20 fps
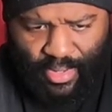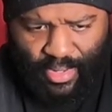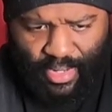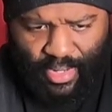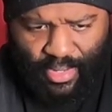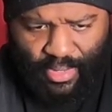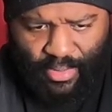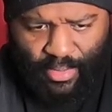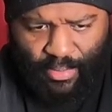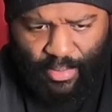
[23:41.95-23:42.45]

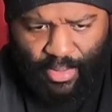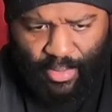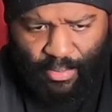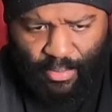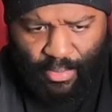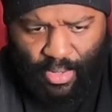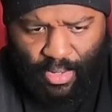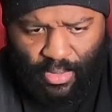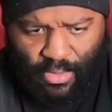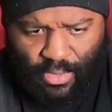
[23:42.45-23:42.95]
Got a little bit of
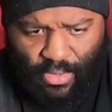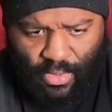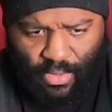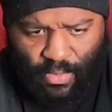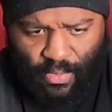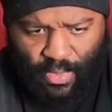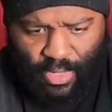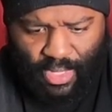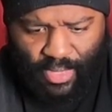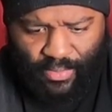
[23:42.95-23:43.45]
moss on
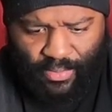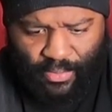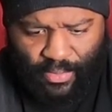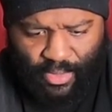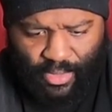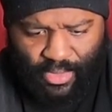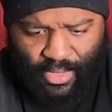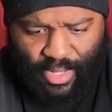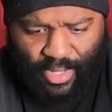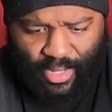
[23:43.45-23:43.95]
one of them,
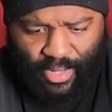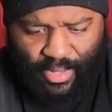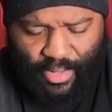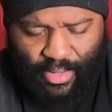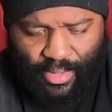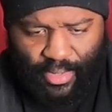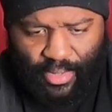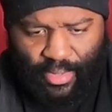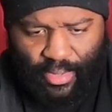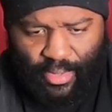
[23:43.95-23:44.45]
looks like.
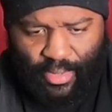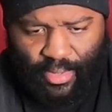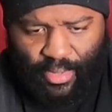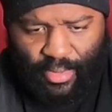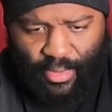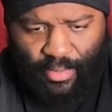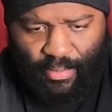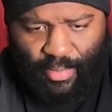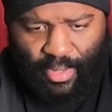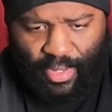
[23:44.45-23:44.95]

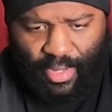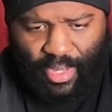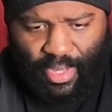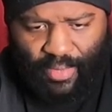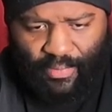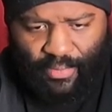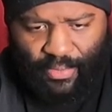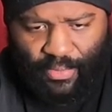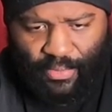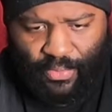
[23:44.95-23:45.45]
I may
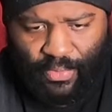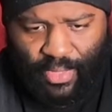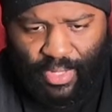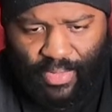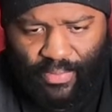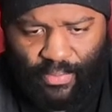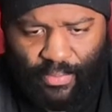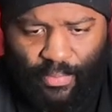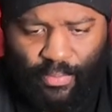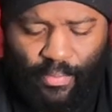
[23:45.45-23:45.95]
have used one of
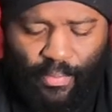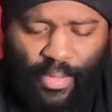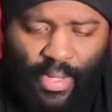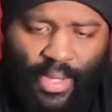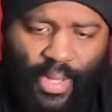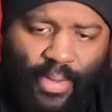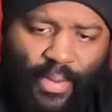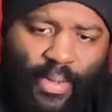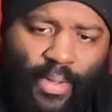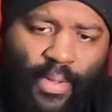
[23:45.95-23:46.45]
them. But
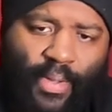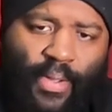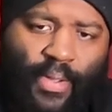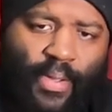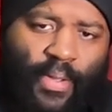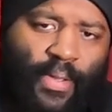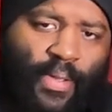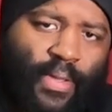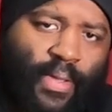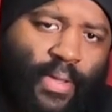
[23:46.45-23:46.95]
yeah,
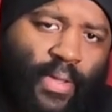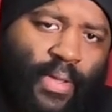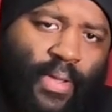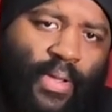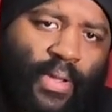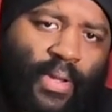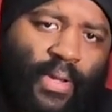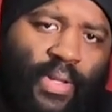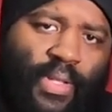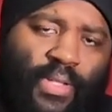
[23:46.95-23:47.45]

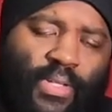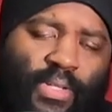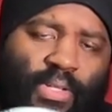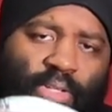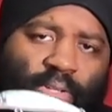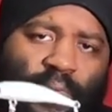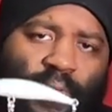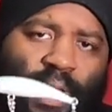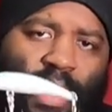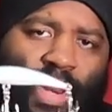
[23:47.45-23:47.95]
these are
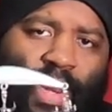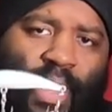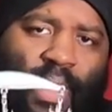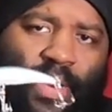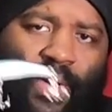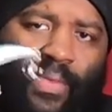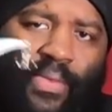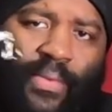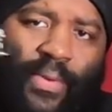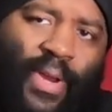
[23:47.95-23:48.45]

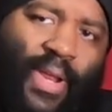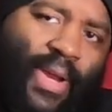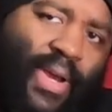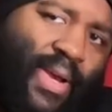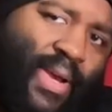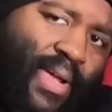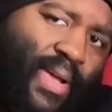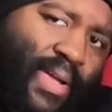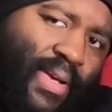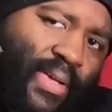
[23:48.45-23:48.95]
$2.99 or
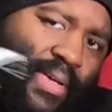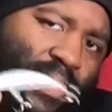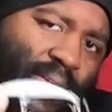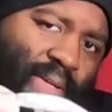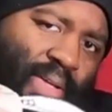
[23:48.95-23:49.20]
$3.99.